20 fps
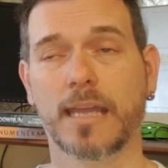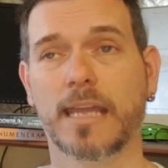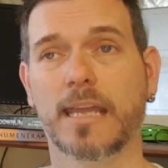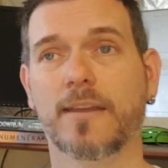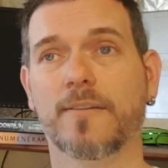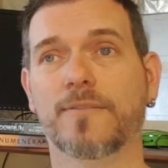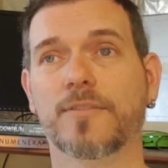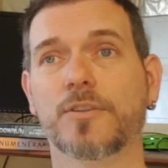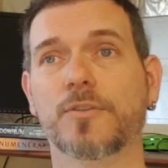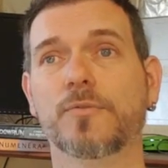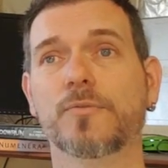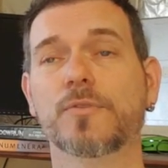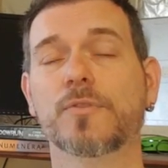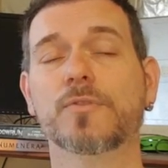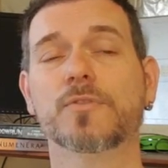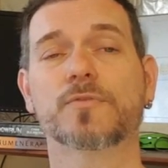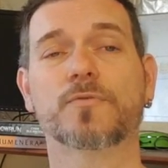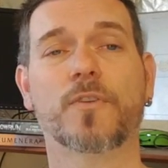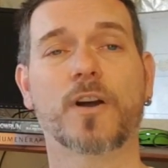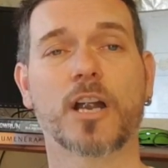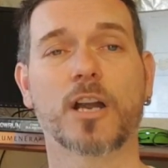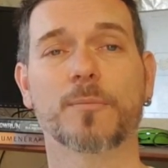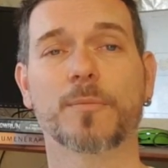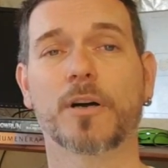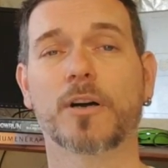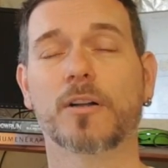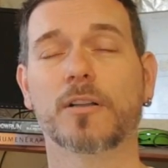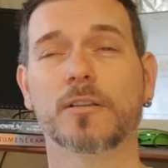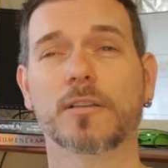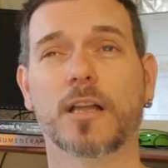If you use
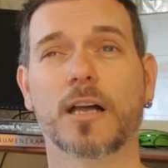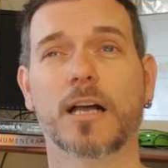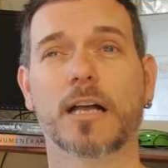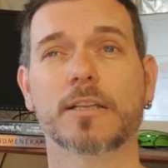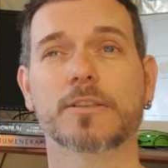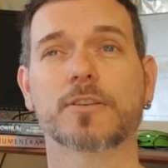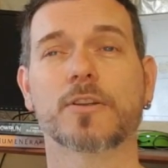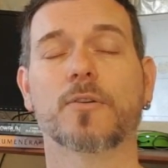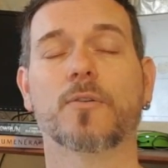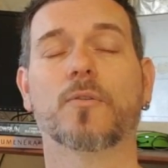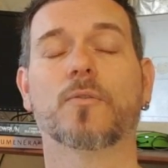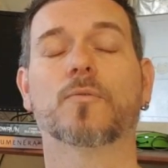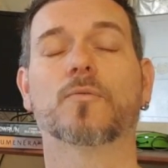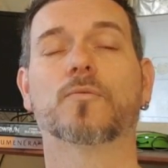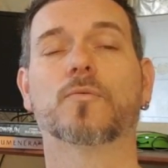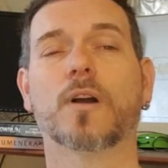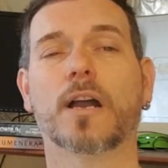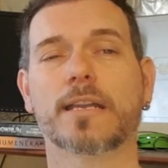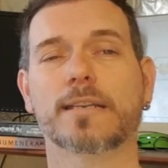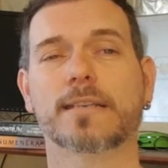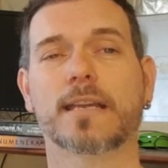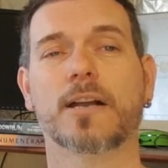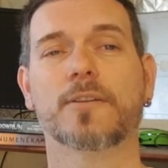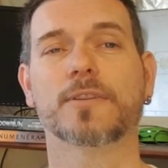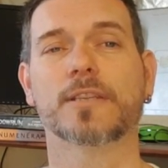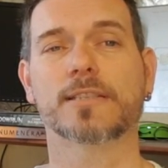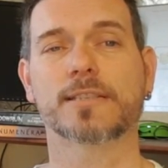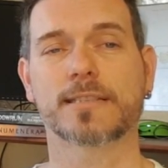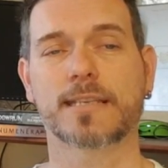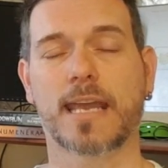Fireball a lot, write
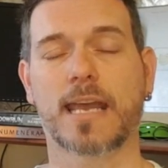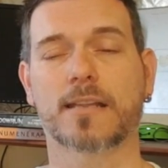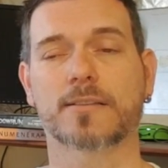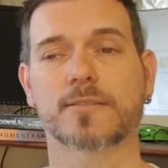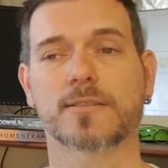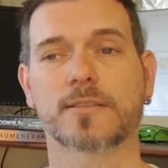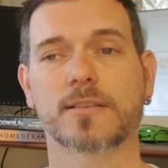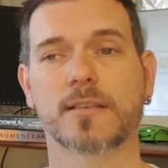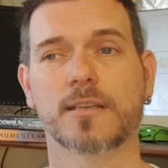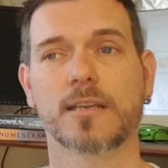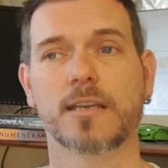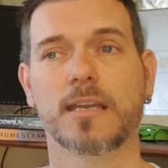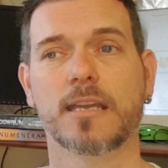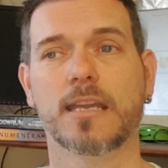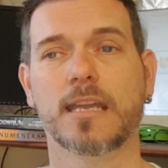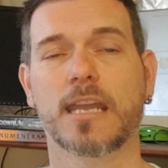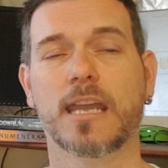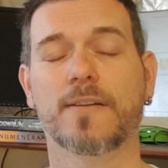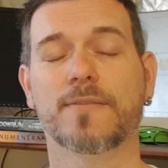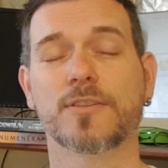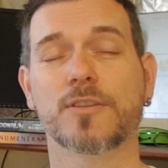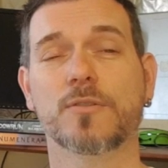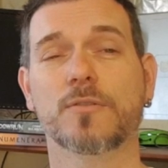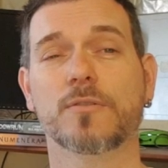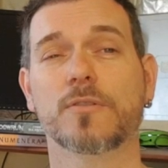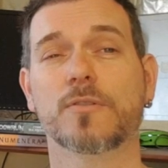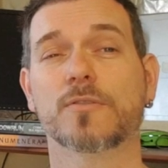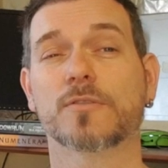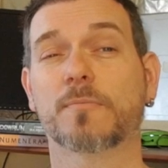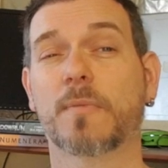down the stats. If you
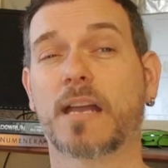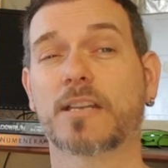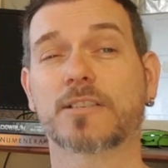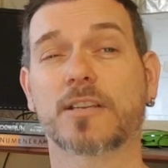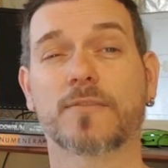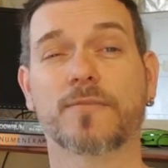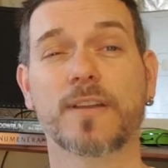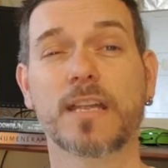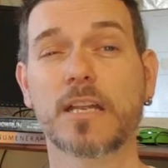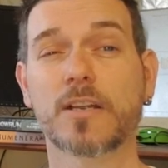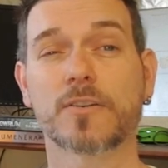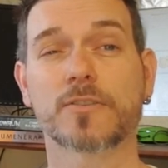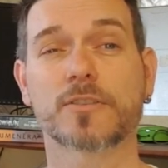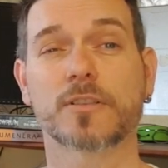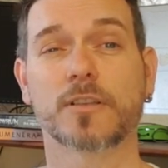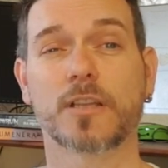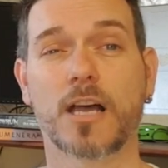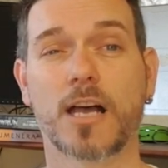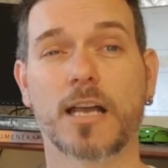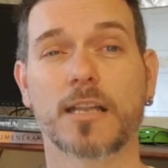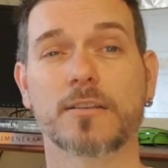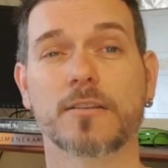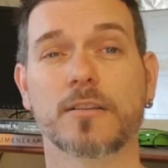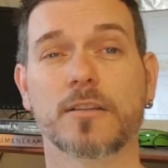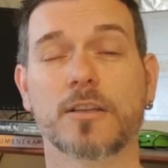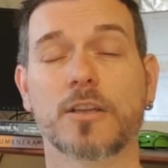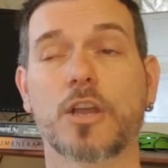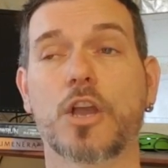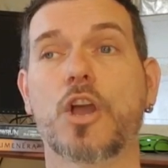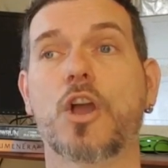use Magic Fingers a lot,
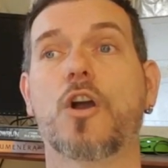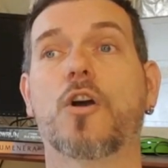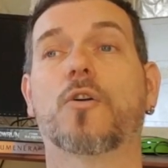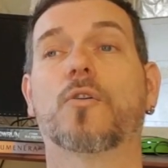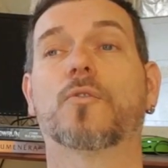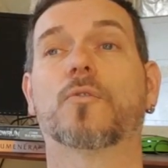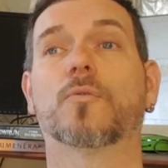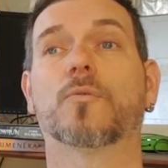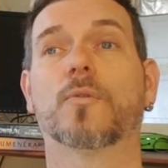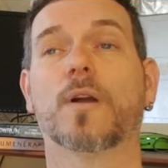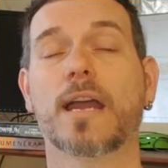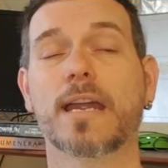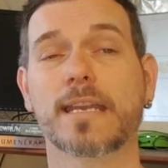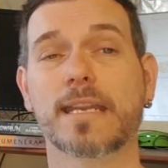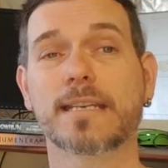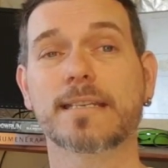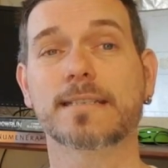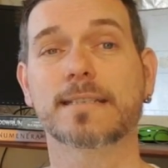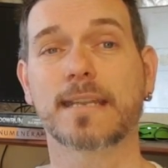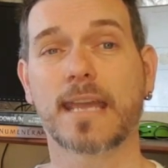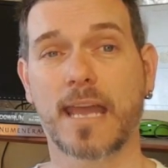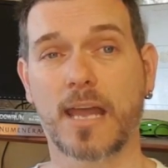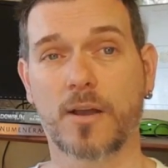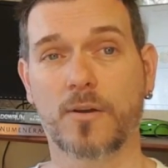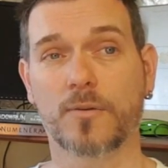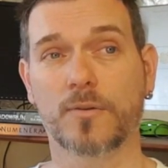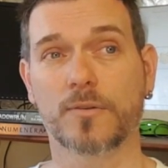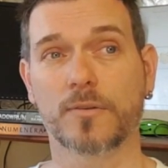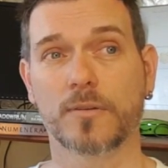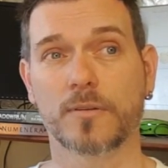write it
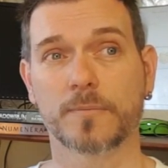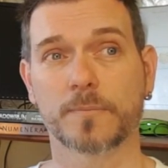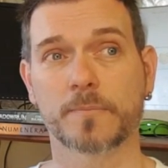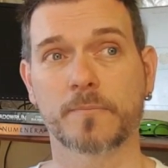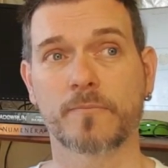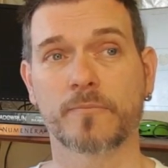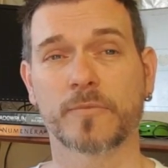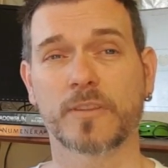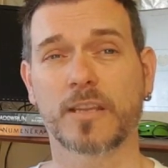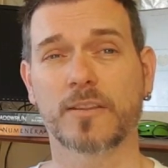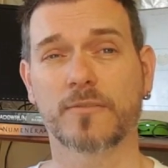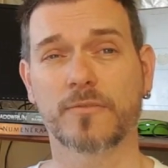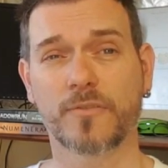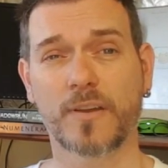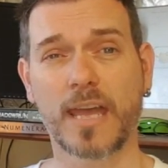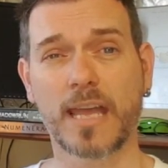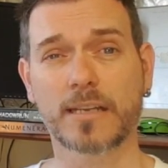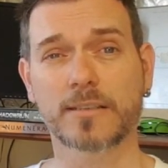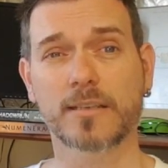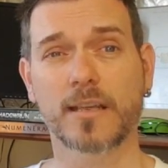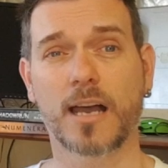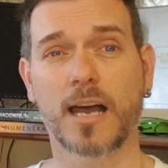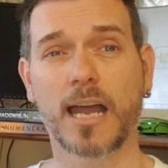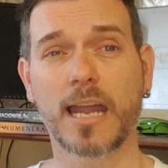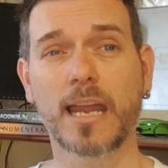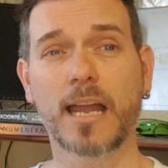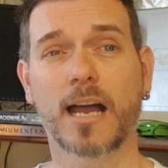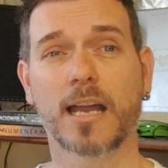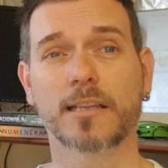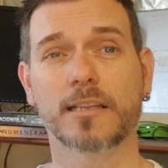down. In fact,
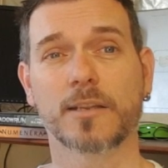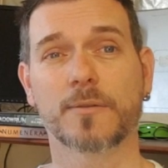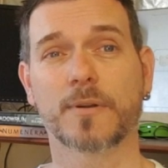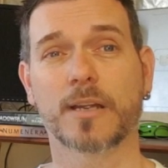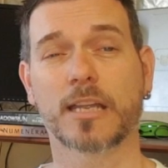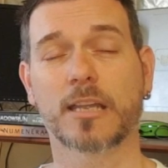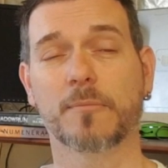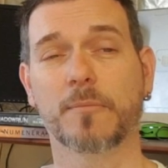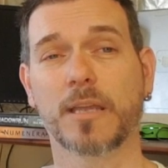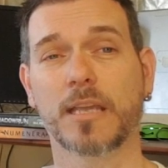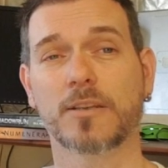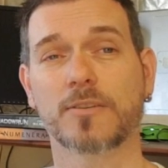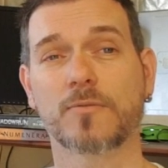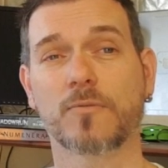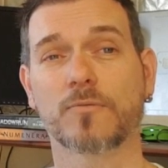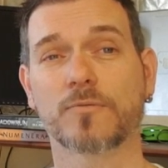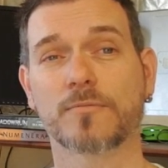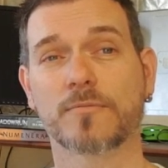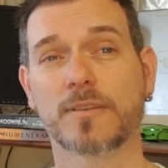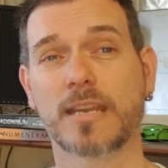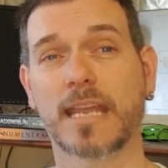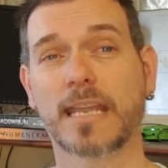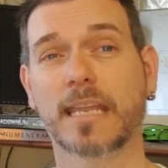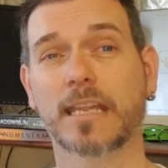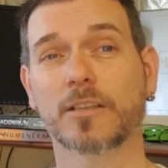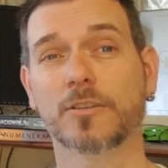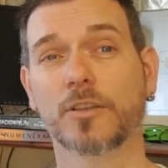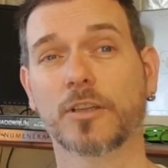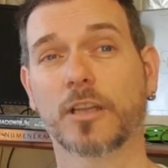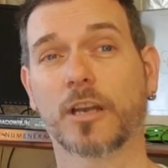I highly recommend
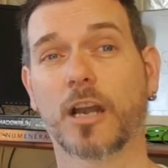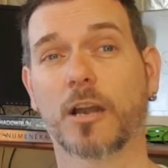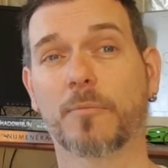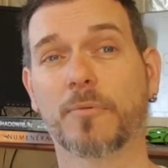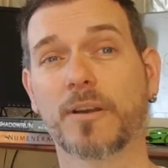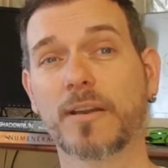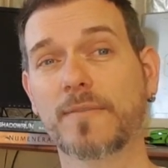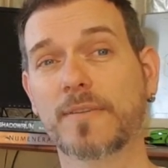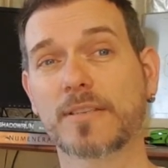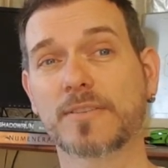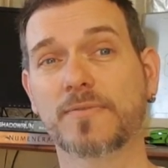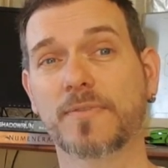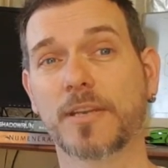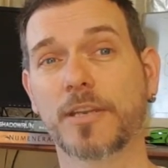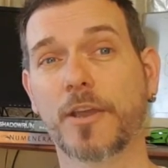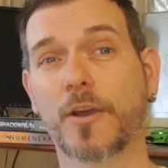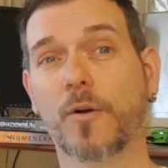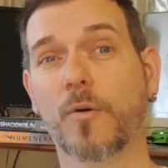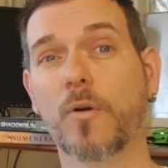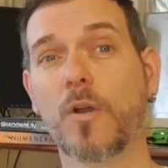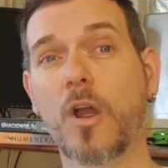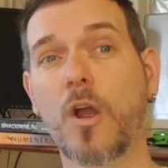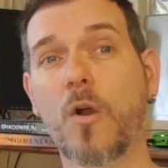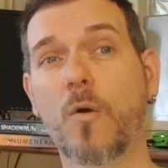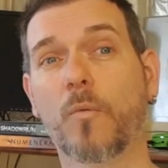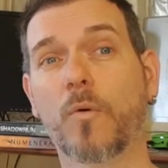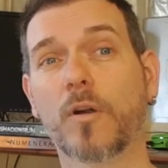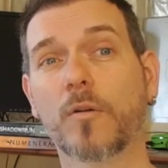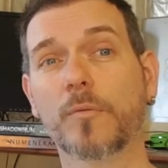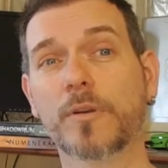taking a look at our previous video
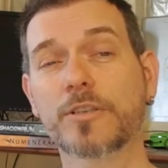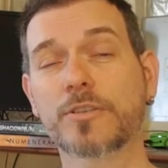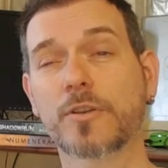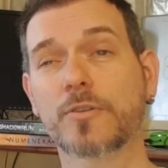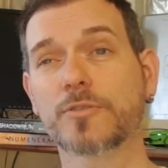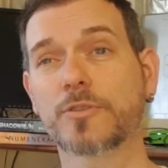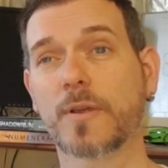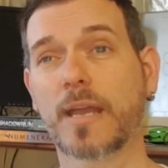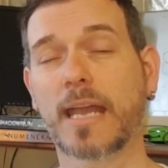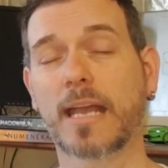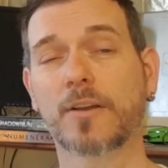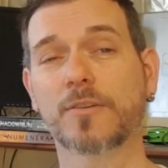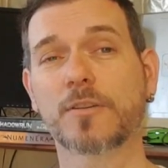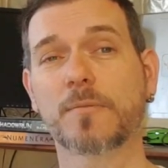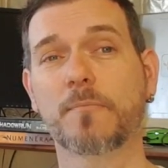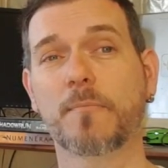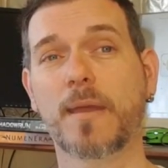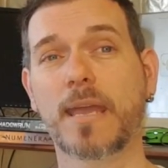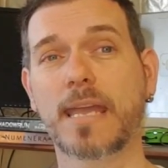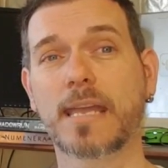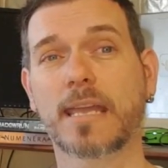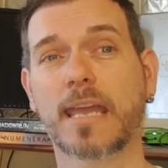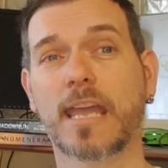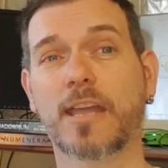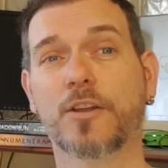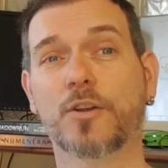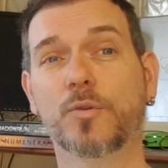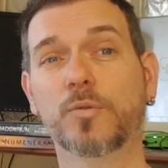where we showed you how to make a